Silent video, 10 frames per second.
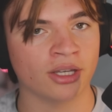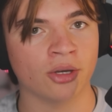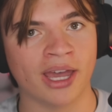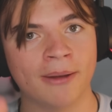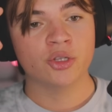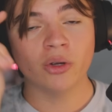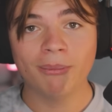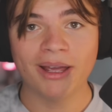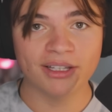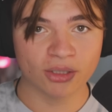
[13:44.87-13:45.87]
to do that. Join
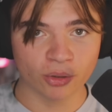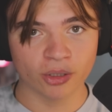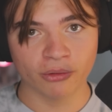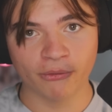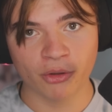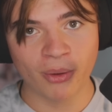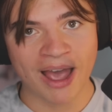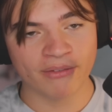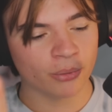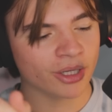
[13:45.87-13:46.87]
my Discord server if you
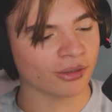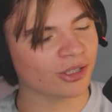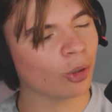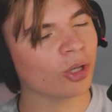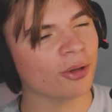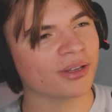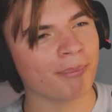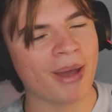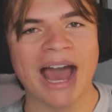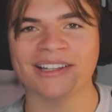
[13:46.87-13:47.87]
haven't. We are so close to
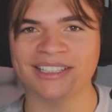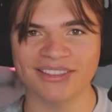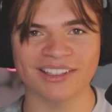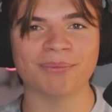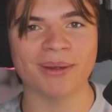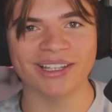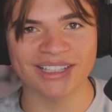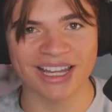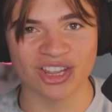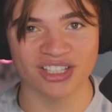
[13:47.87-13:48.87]
passing the Space
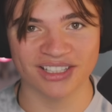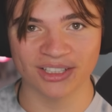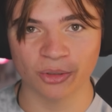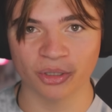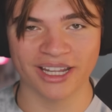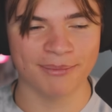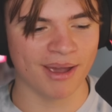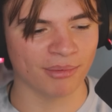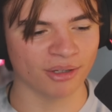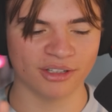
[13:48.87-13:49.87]
Engine Discord in
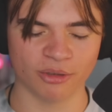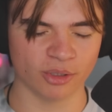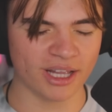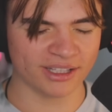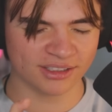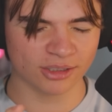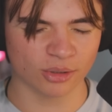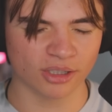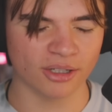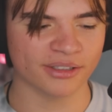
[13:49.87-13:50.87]
members. Like, we're like so
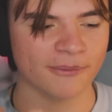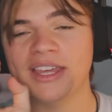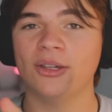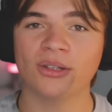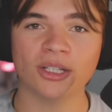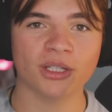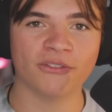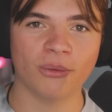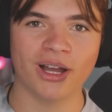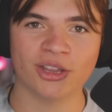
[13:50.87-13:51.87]
close. Thank you so much
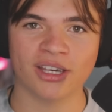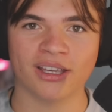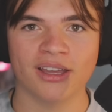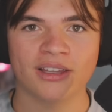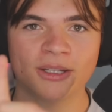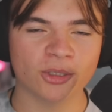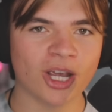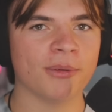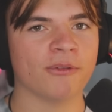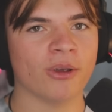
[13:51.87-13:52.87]
for watching.
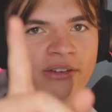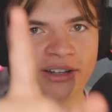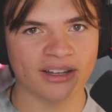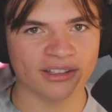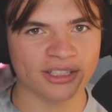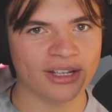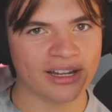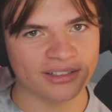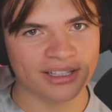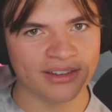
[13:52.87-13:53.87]
Subscribe if you haven't. I'll see you
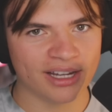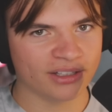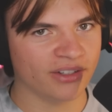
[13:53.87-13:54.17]
guys in the next